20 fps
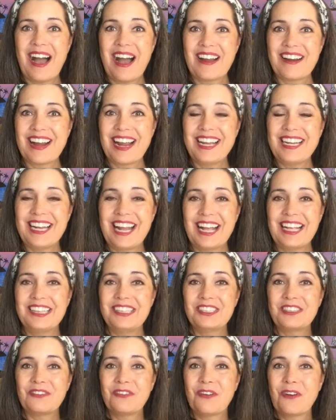All right. I
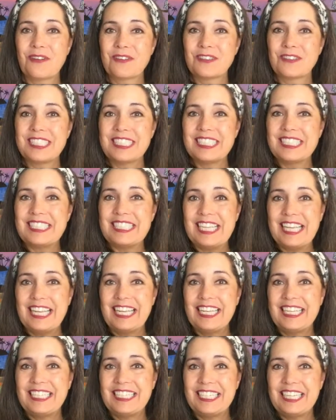look forward to
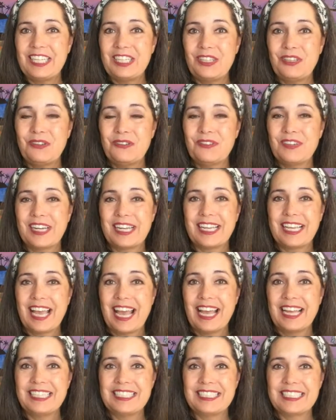seeing you
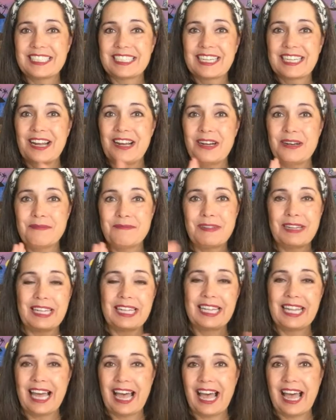again to come
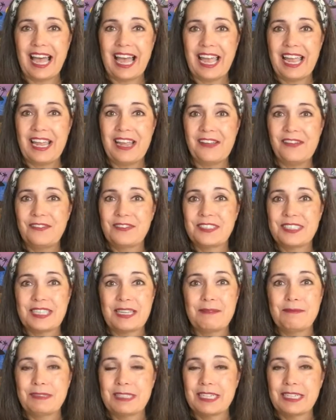live,
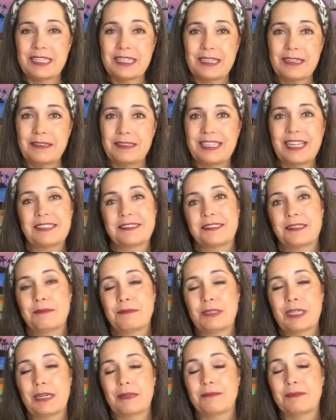same time, not
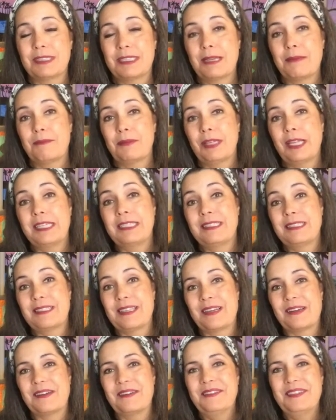same time, same place
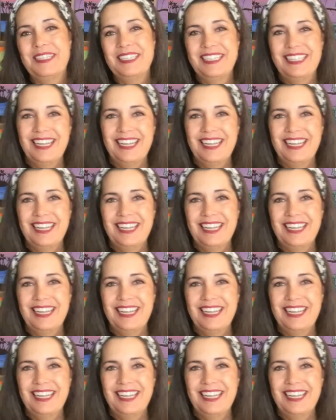though.